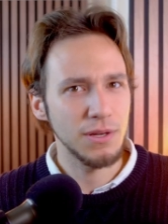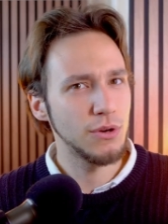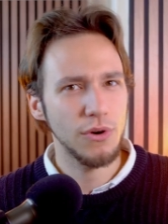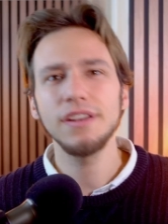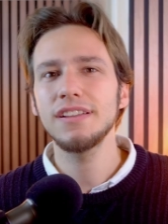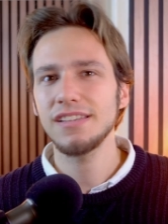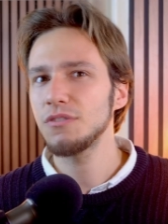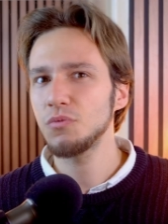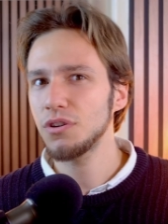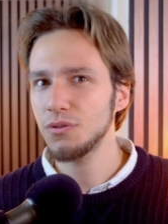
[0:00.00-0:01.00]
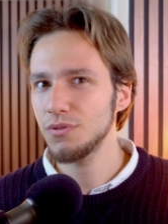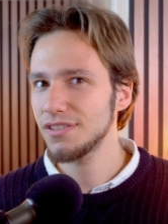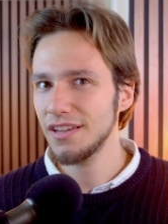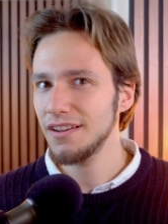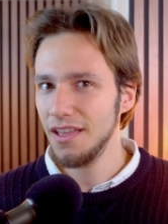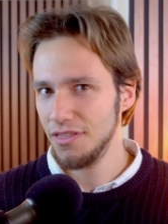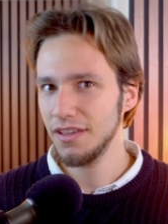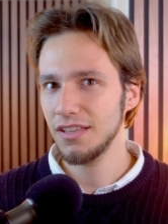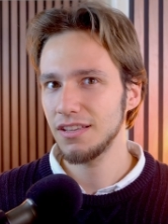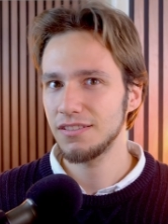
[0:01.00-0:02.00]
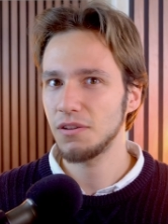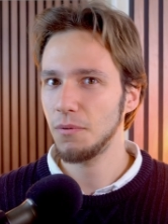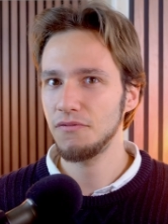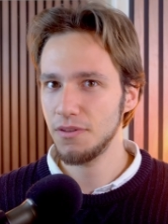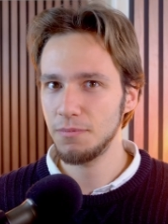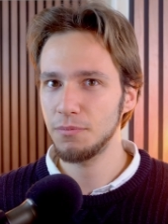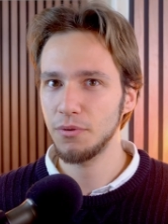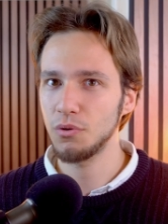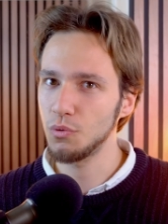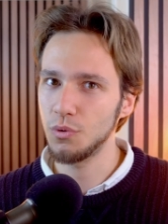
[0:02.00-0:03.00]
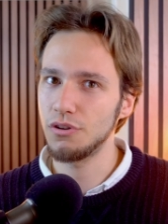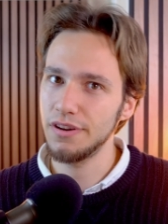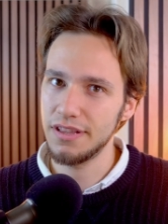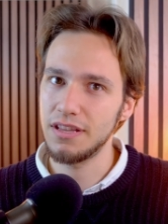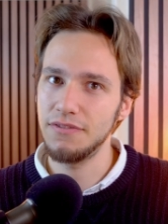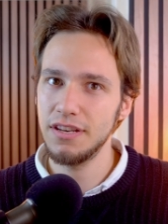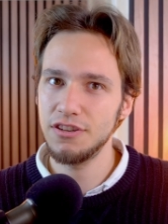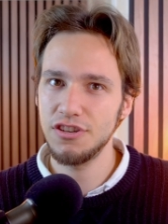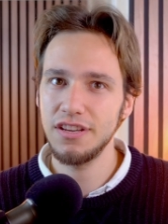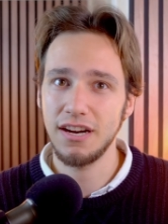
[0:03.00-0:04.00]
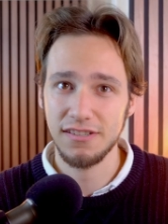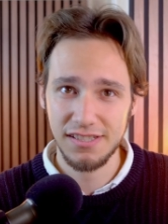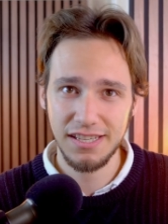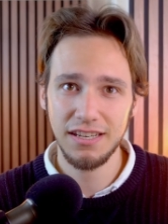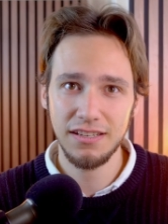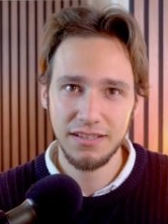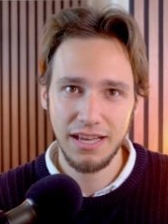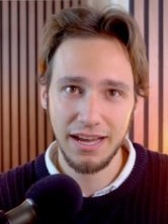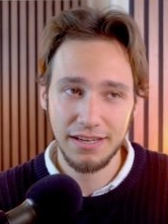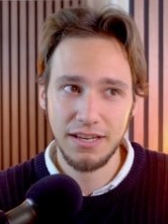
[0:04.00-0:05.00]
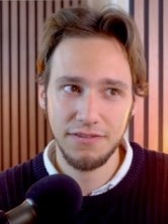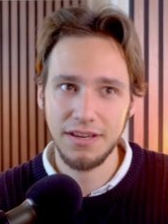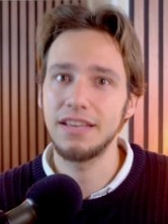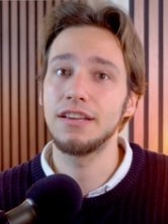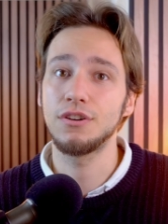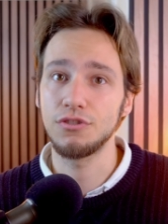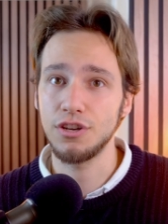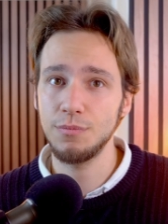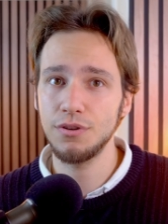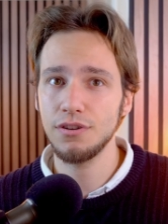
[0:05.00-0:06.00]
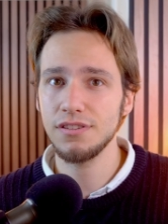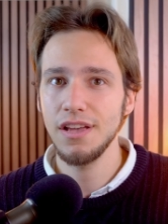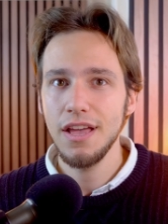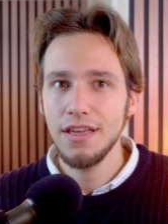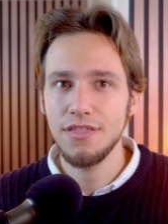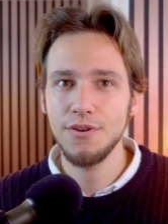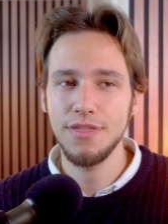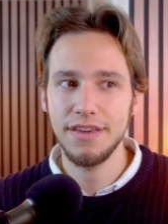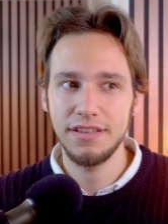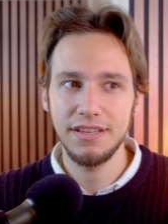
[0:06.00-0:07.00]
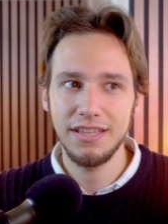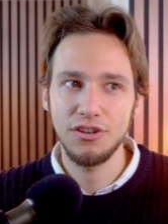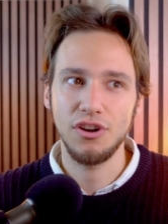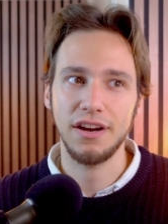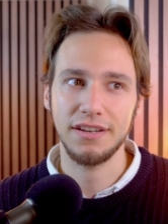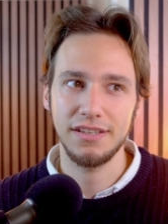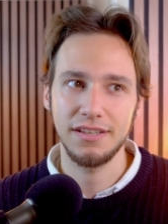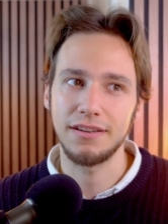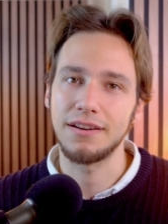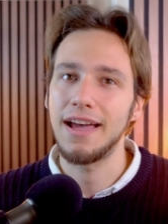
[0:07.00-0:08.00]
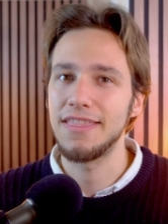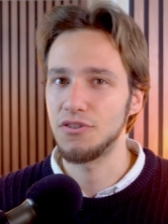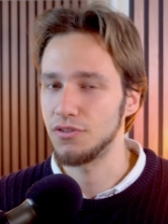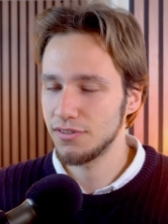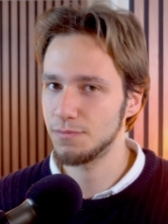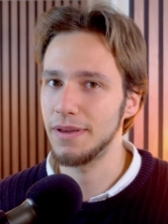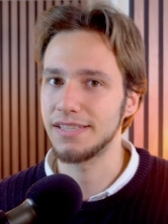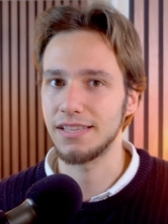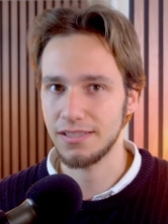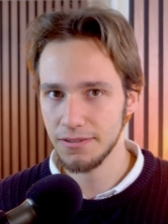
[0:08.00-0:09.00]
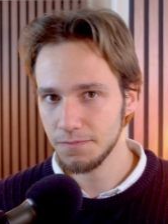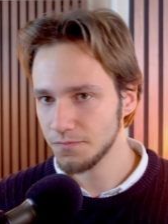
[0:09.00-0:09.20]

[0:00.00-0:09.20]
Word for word: great design work was done, I think. Some of the people who were in the VDG are still active KDE contributors, though they interact in other spaces.